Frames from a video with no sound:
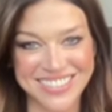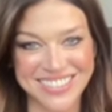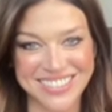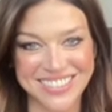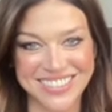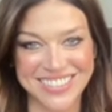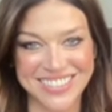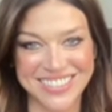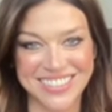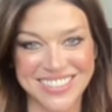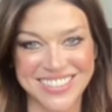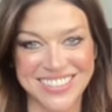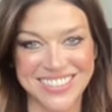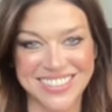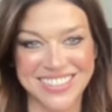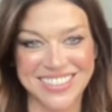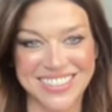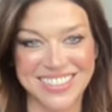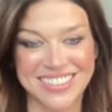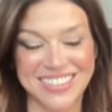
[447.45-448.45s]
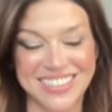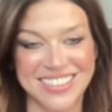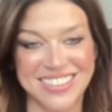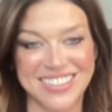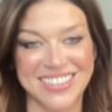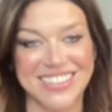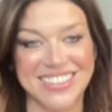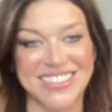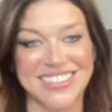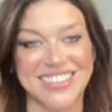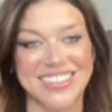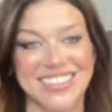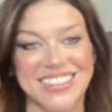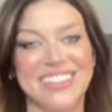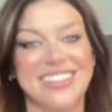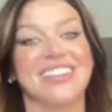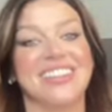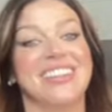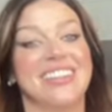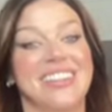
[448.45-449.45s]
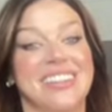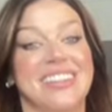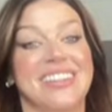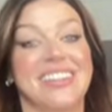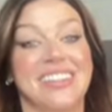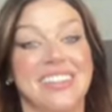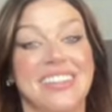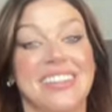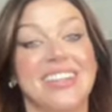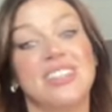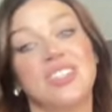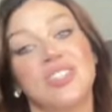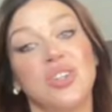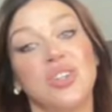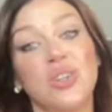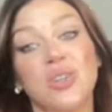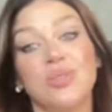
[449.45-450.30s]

[no speech]